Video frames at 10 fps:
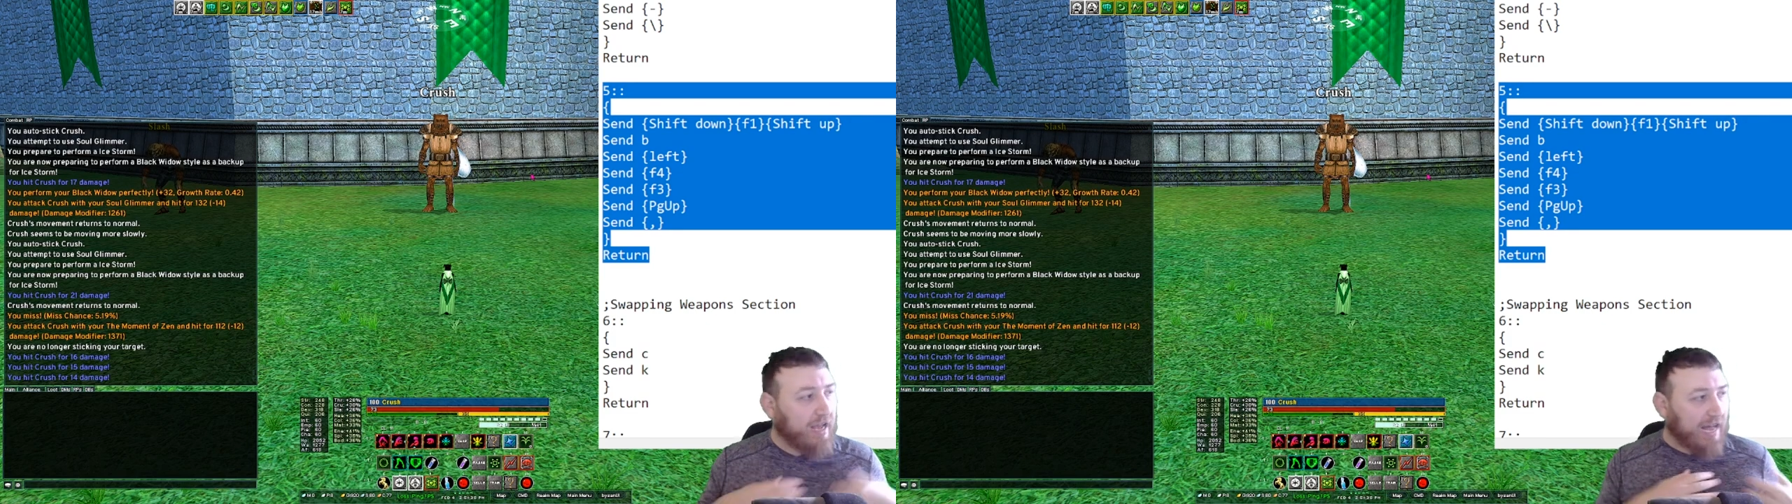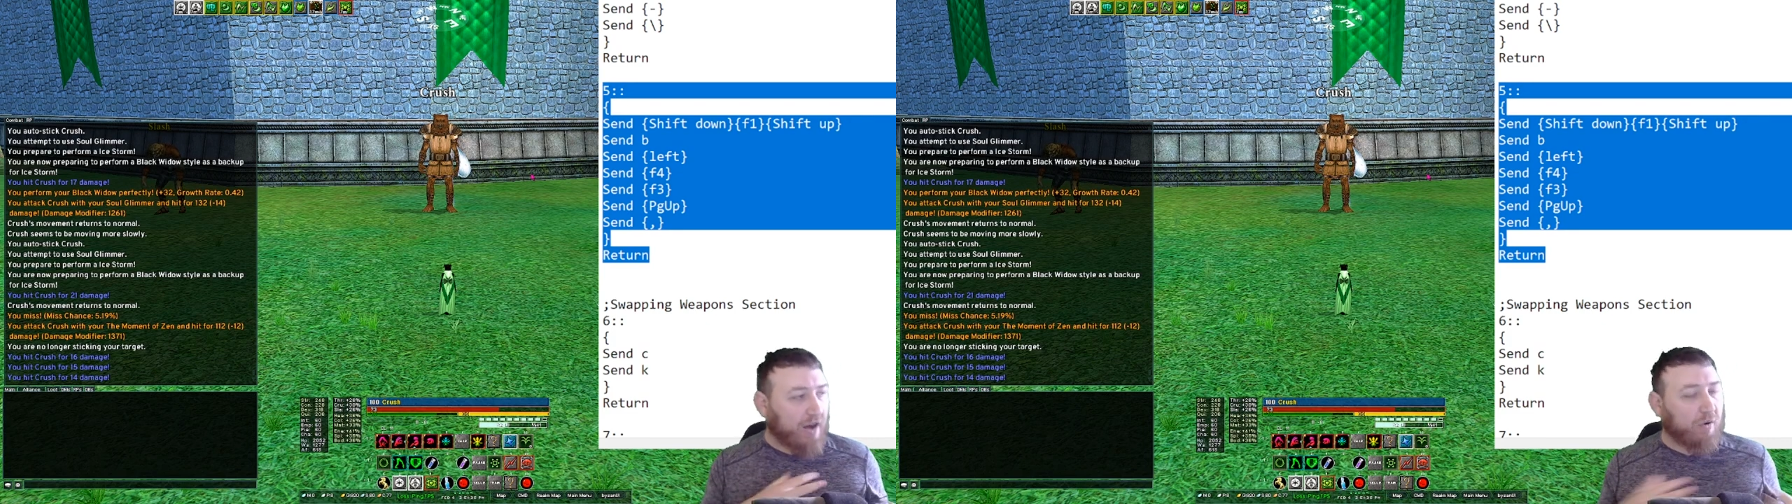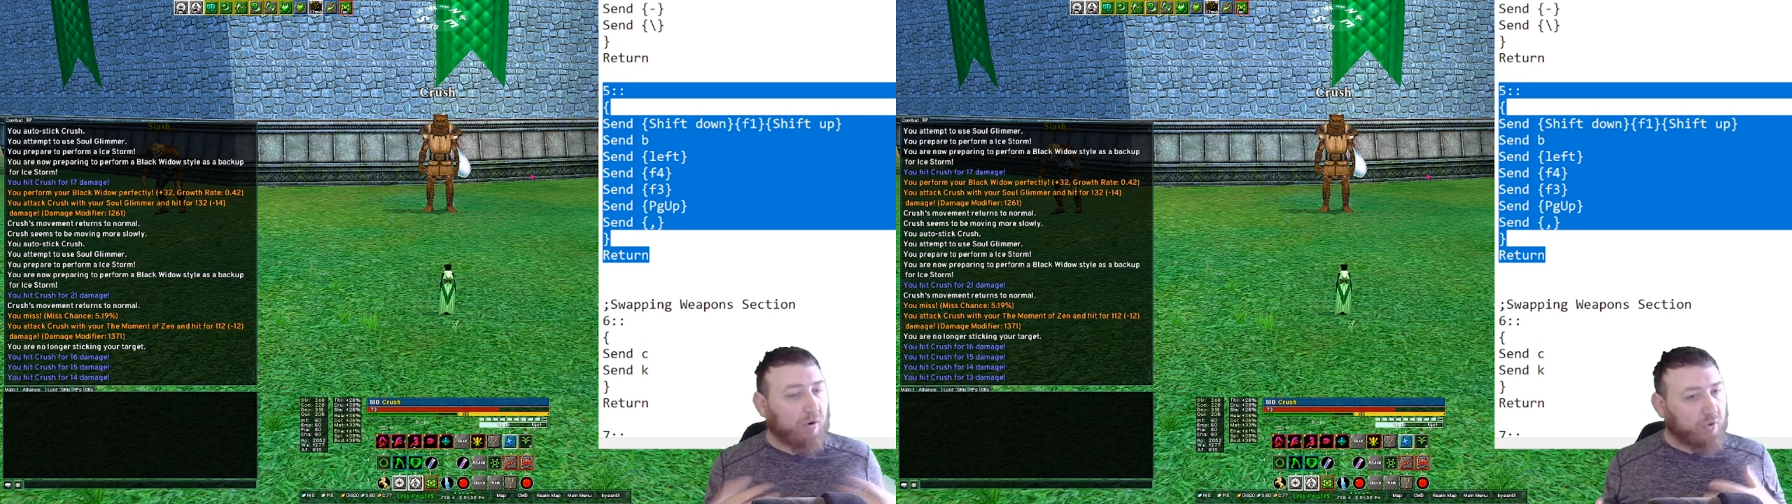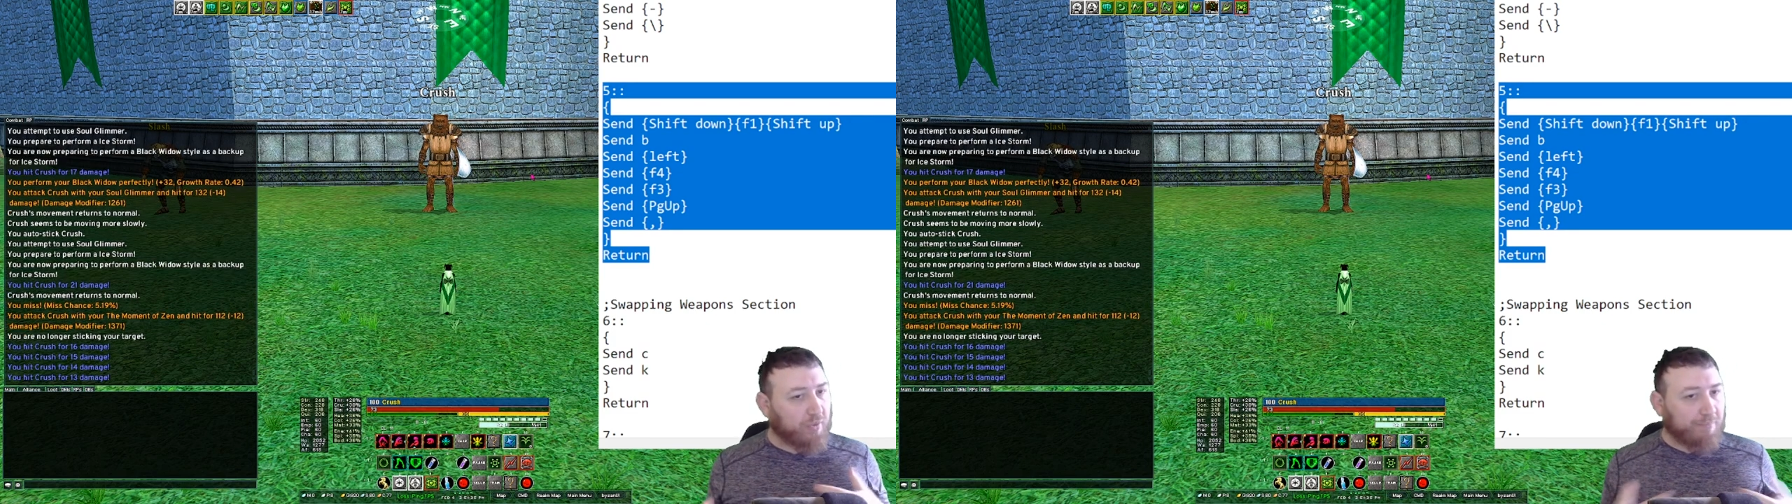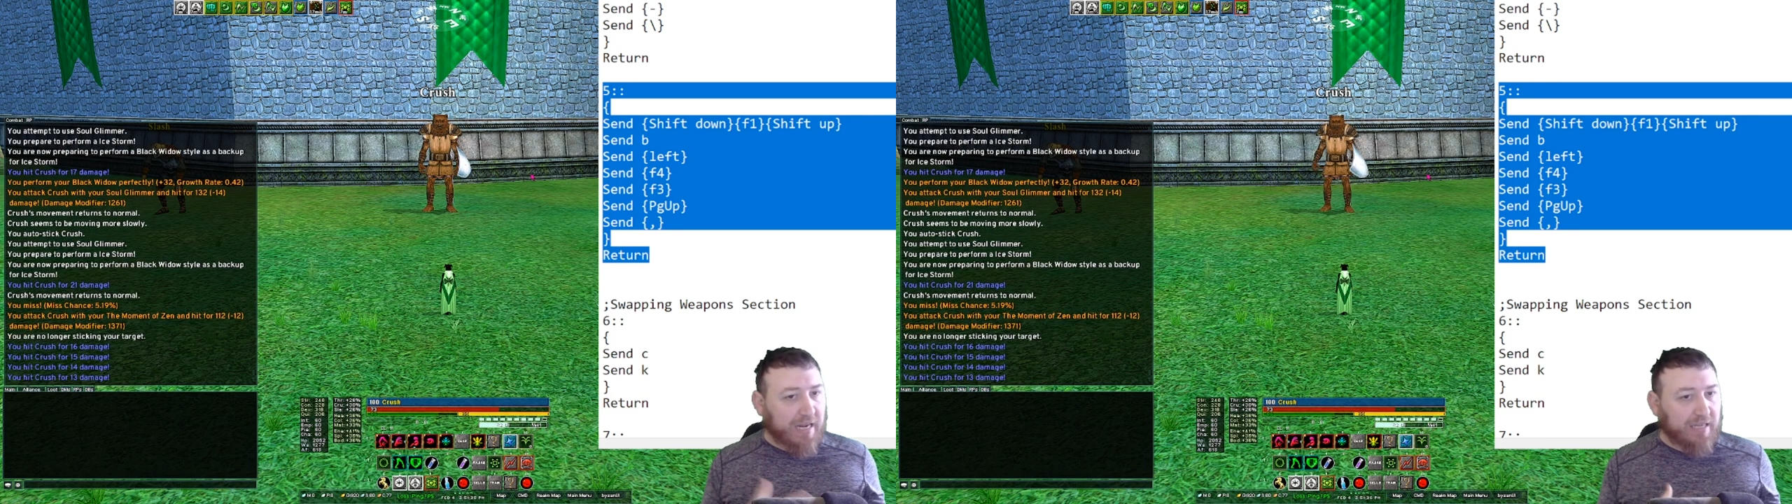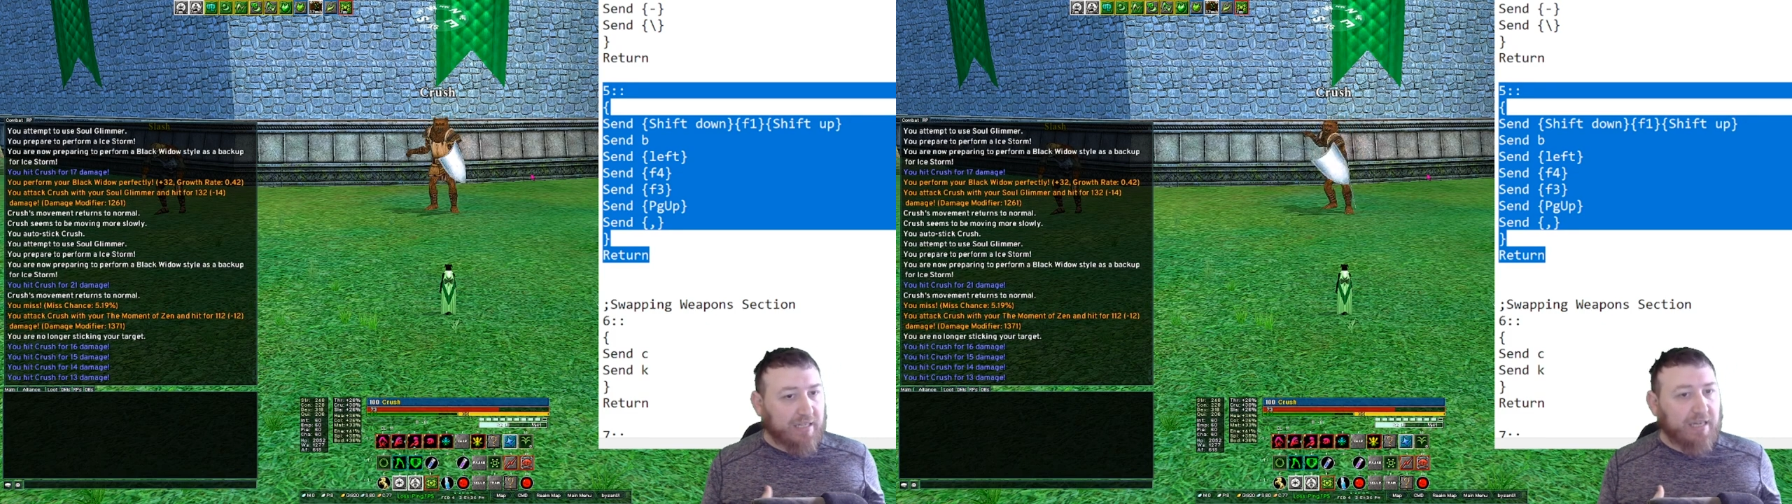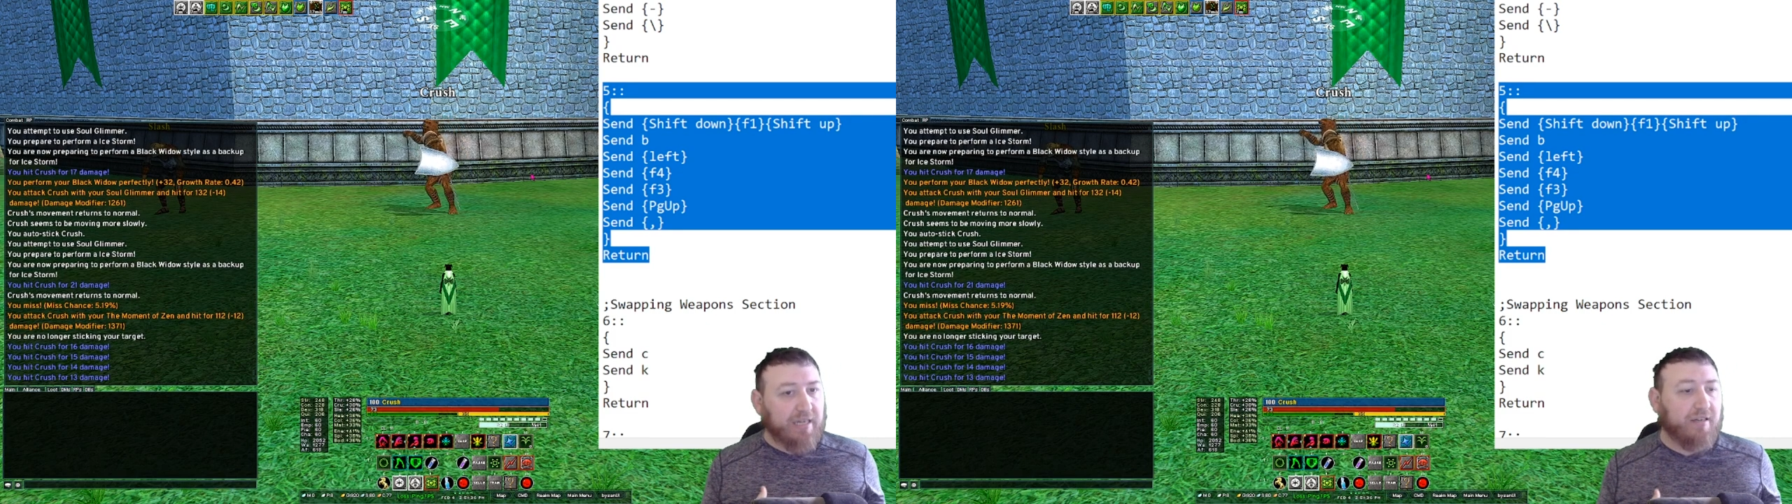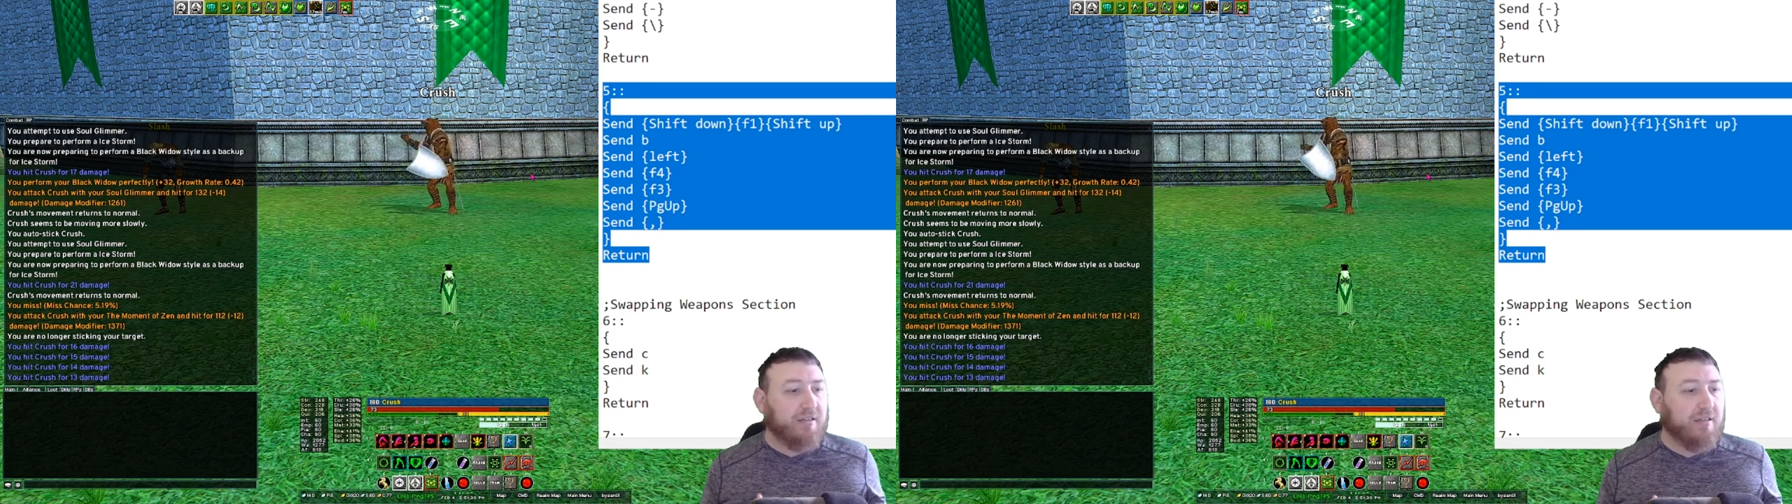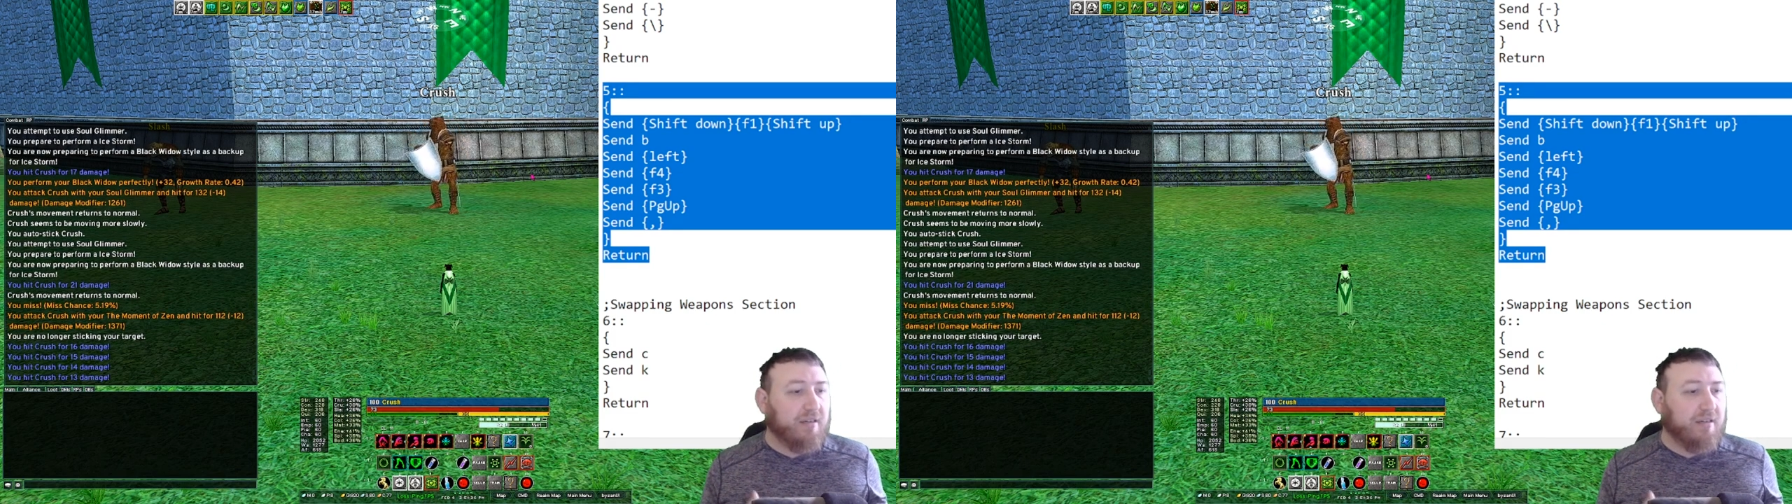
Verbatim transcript: how all the melee